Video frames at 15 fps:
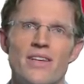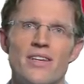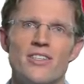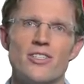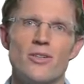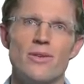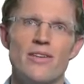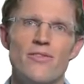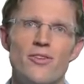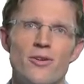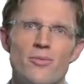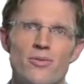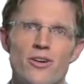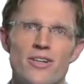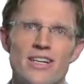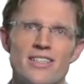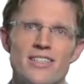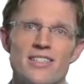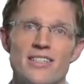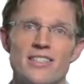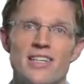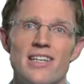So if your product
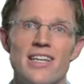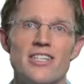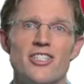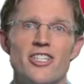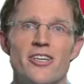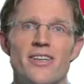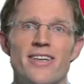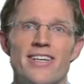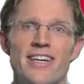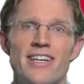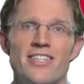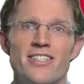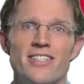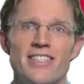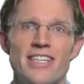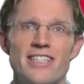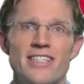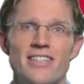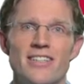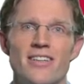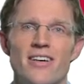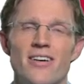does collect geolocation
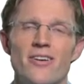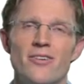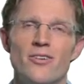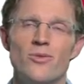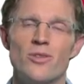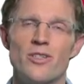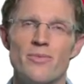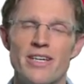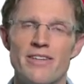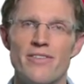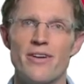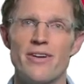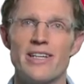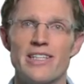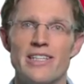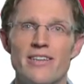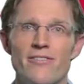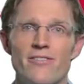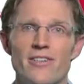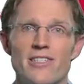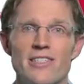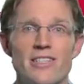data, you'd want to make very clear,
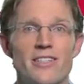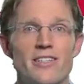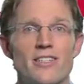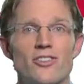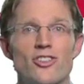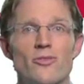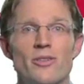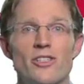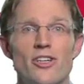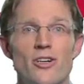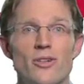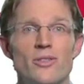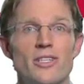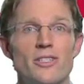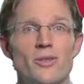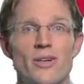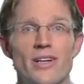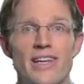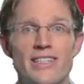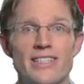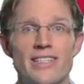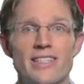firstly, that the consumer knows that you're
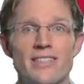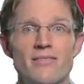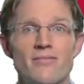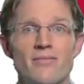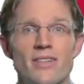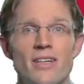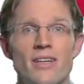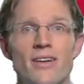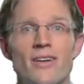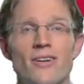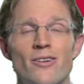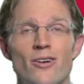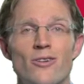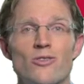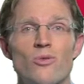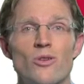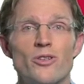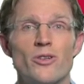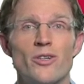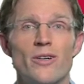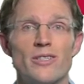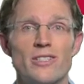collecting it, knows what
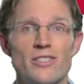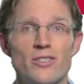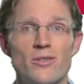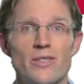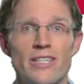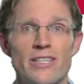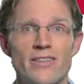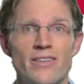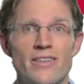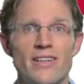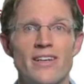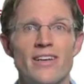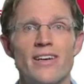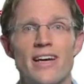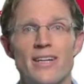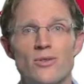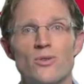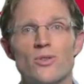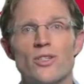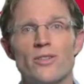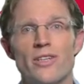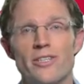you're going to do with it, and
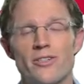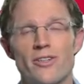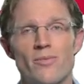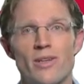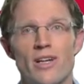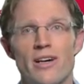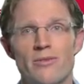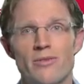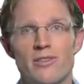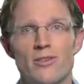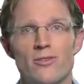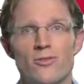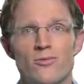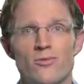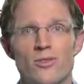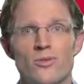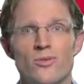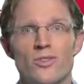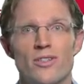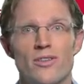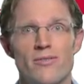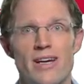also that you're complying with local
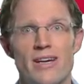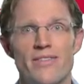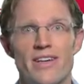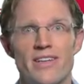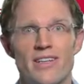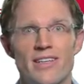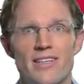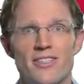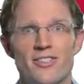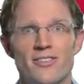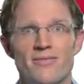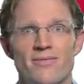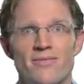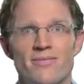rules around that collection.